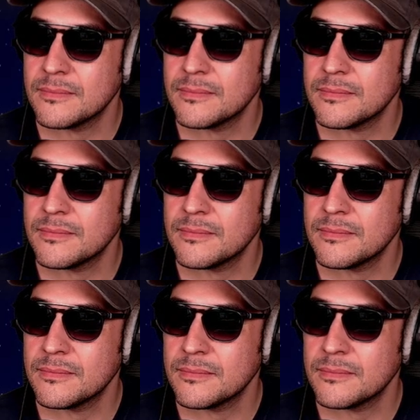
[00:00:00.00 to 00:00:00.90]

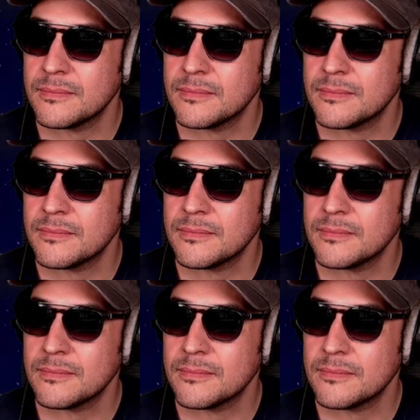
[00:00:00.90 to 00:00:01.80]

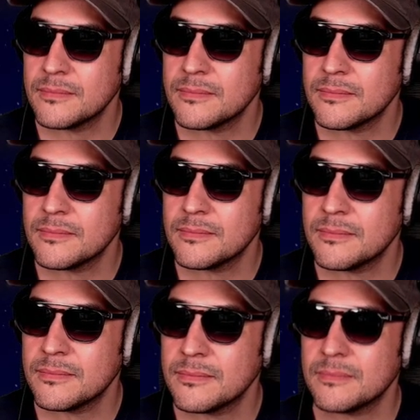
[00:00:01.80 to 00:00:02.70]

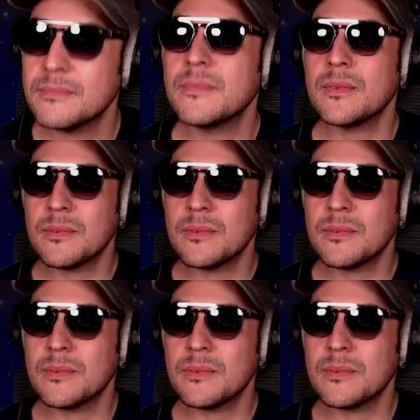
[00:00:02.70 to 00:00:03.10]
The person shown says nothing.